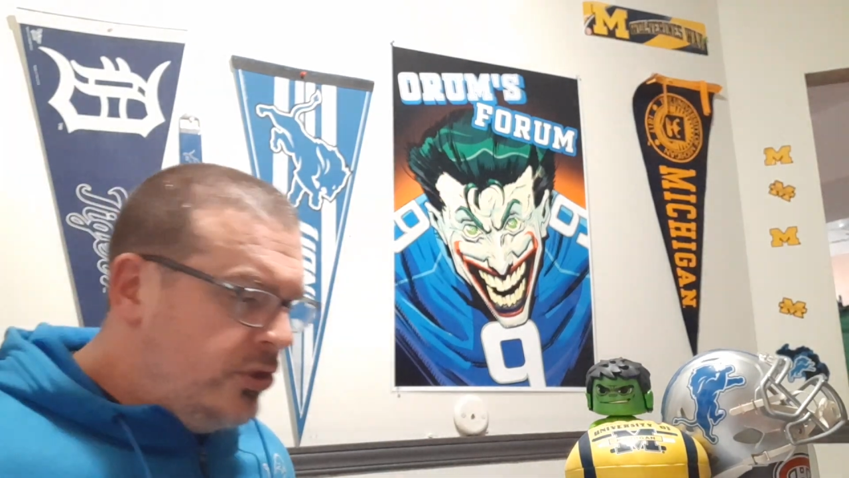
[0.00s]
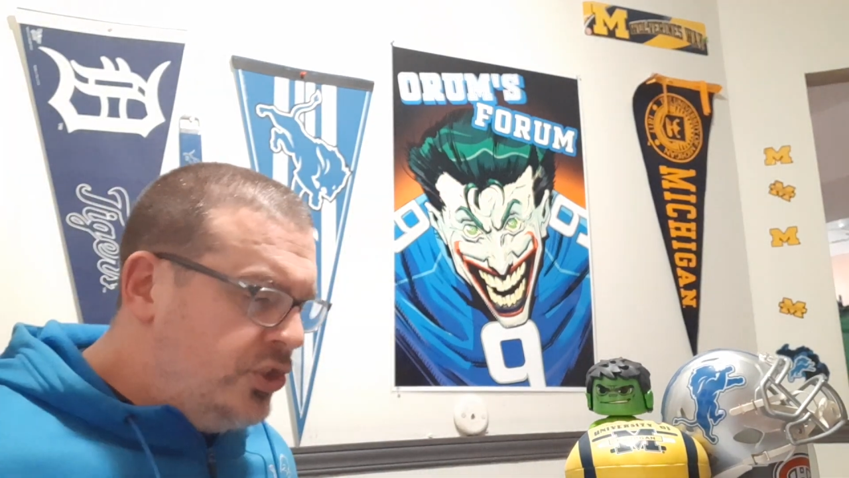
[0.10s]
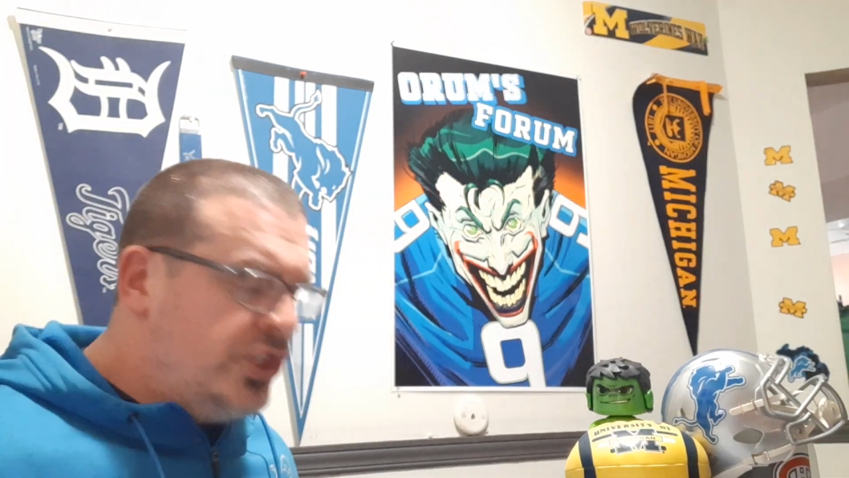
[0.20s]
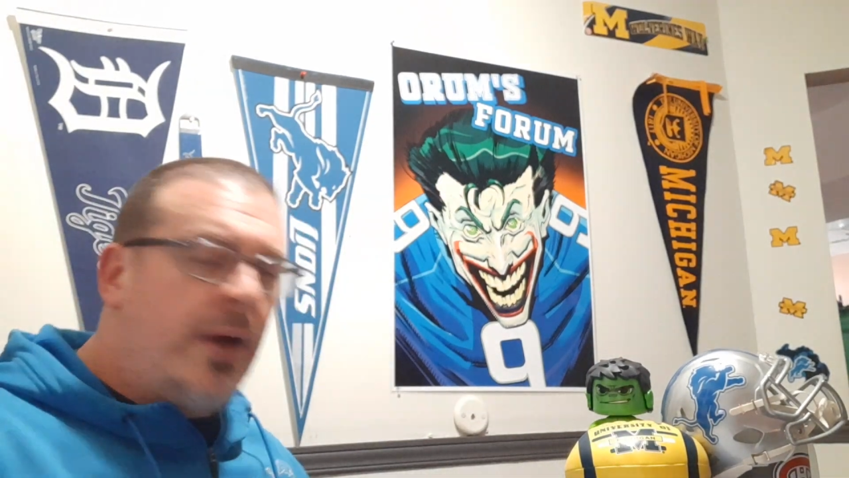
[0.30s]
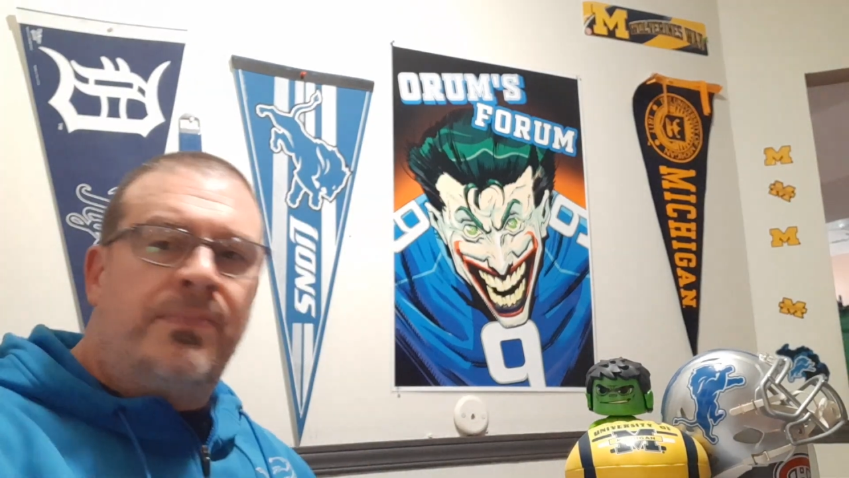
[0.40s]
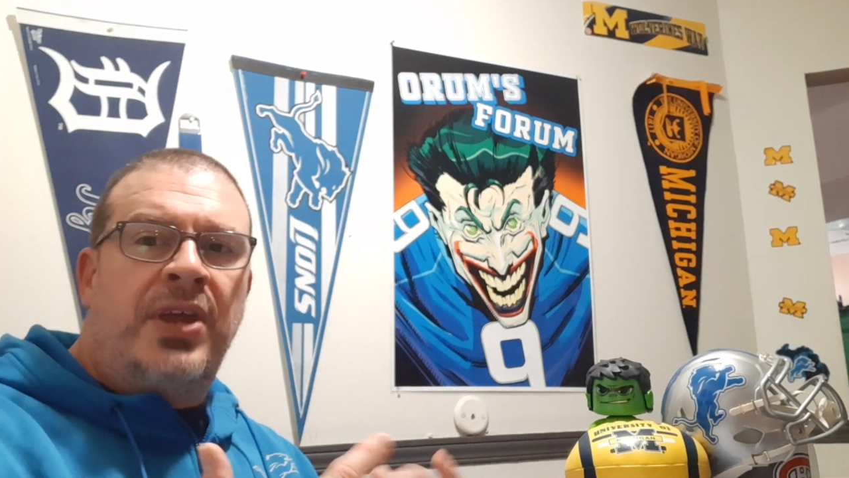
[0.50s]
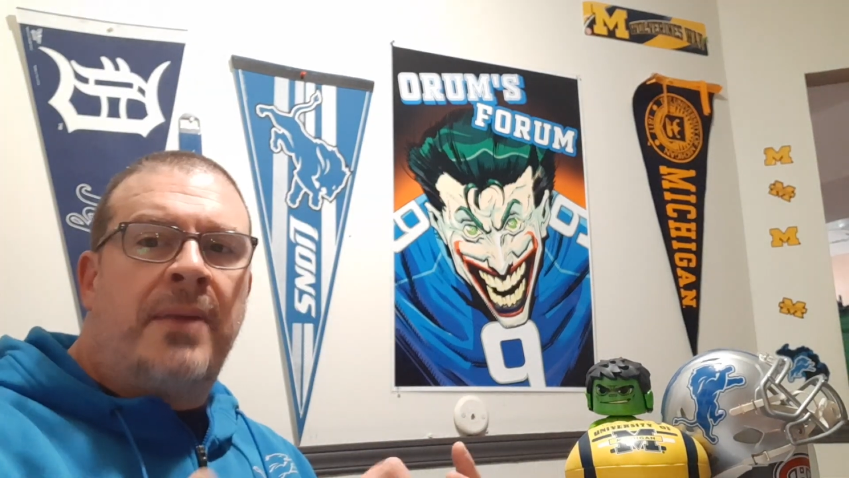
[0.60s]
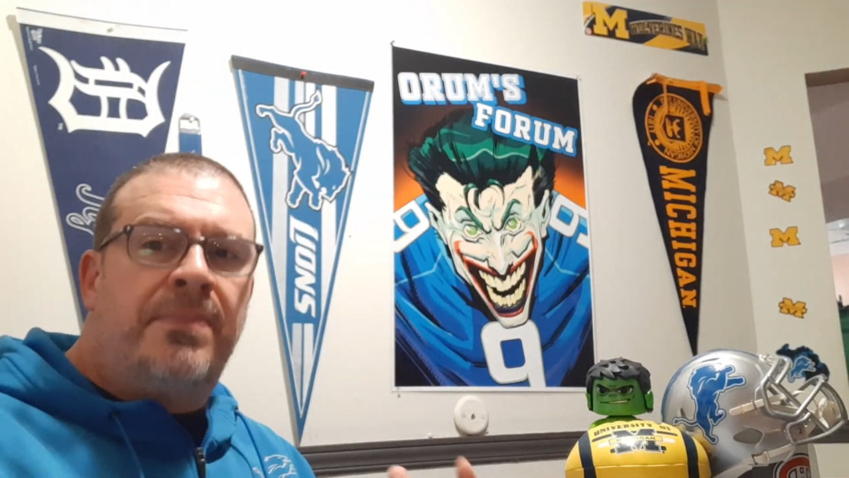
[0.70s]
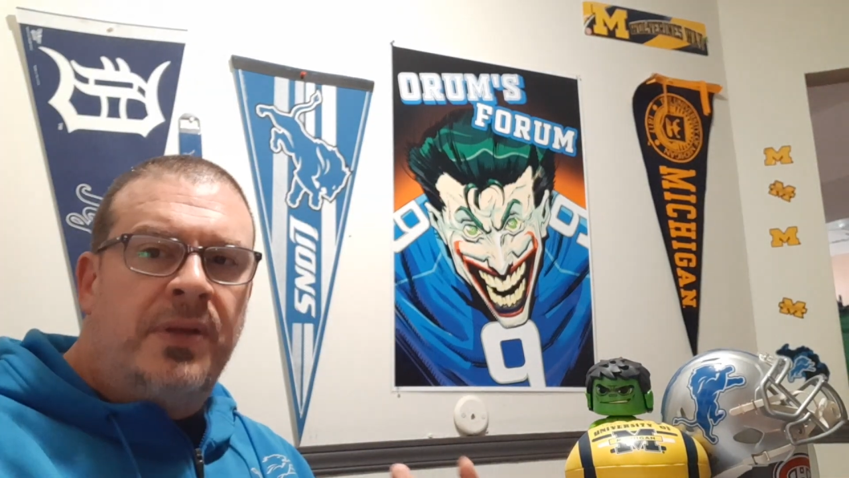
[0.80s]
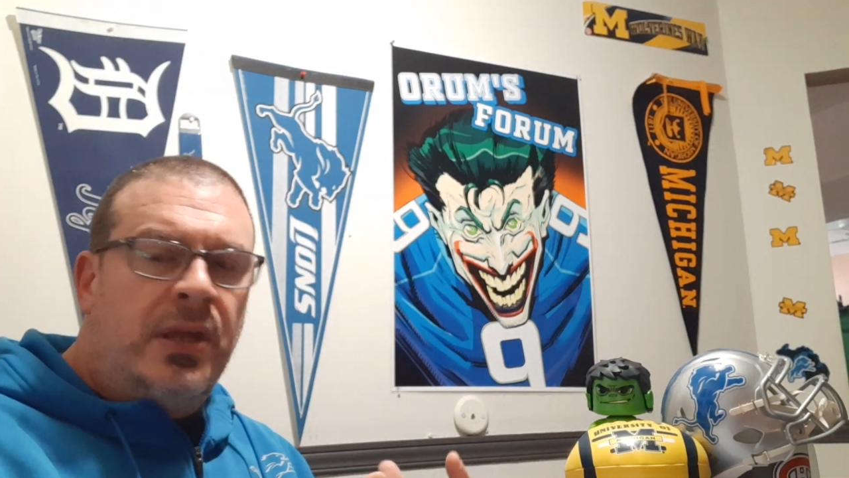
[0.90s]
jumped
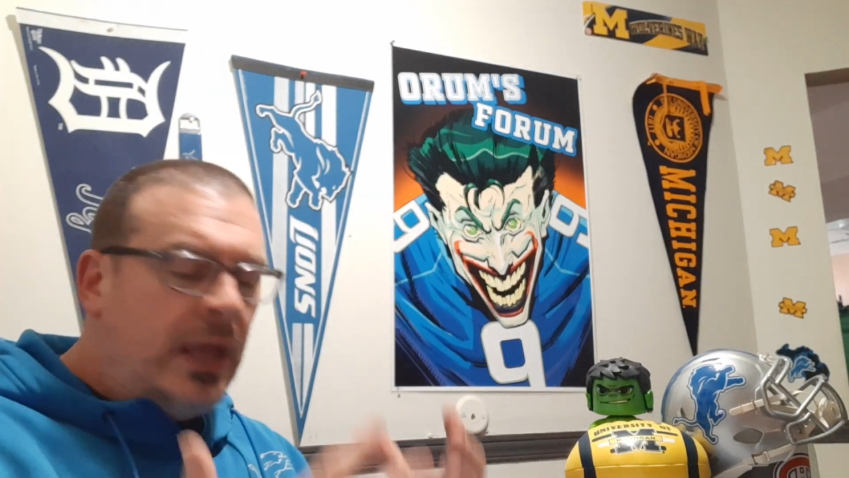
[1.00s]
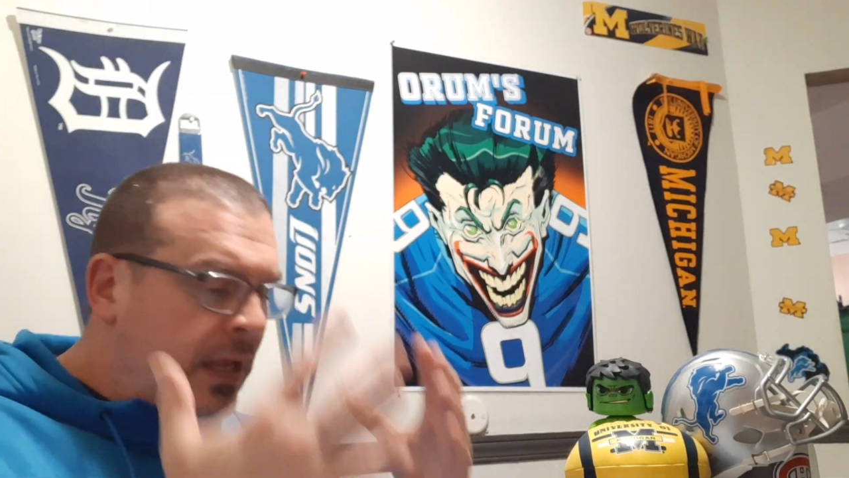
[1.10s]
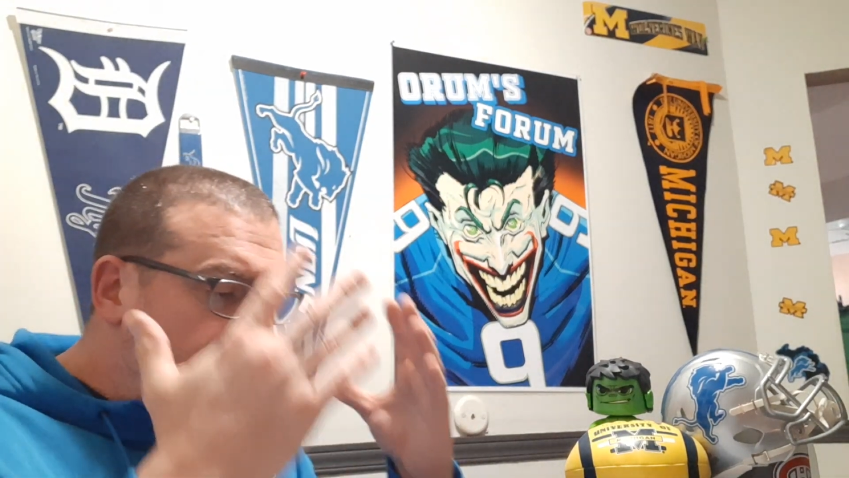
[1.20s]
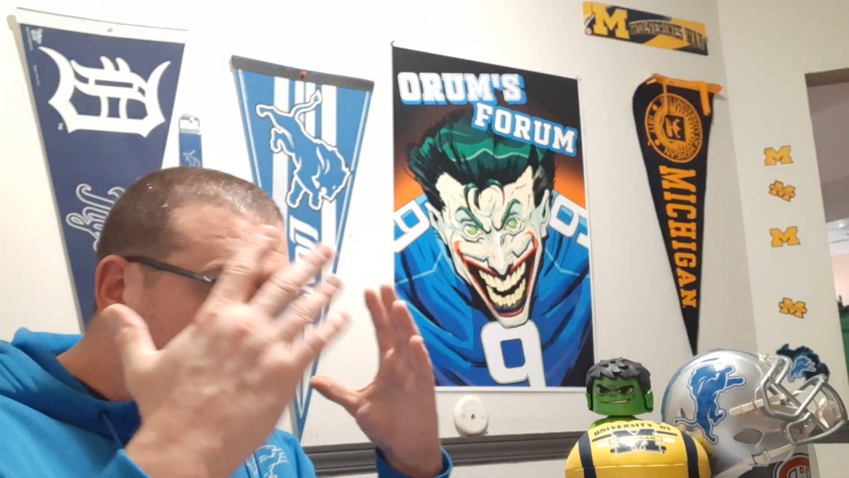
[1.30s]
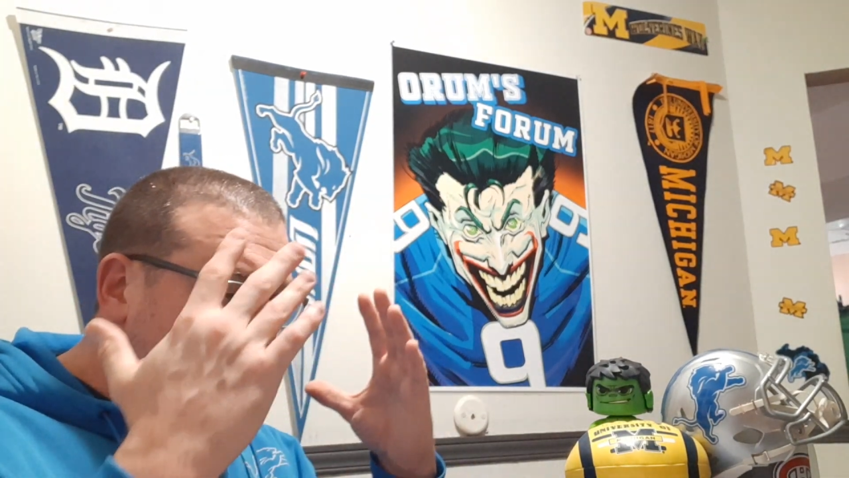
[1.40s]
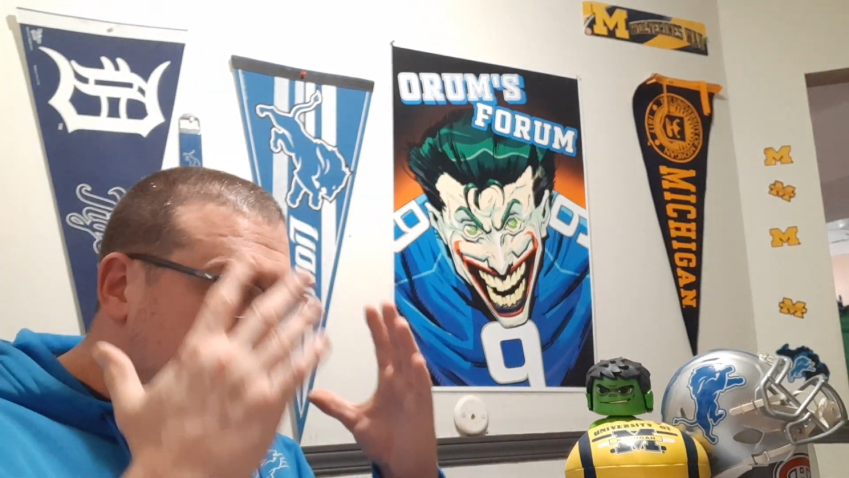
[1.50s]
up, and got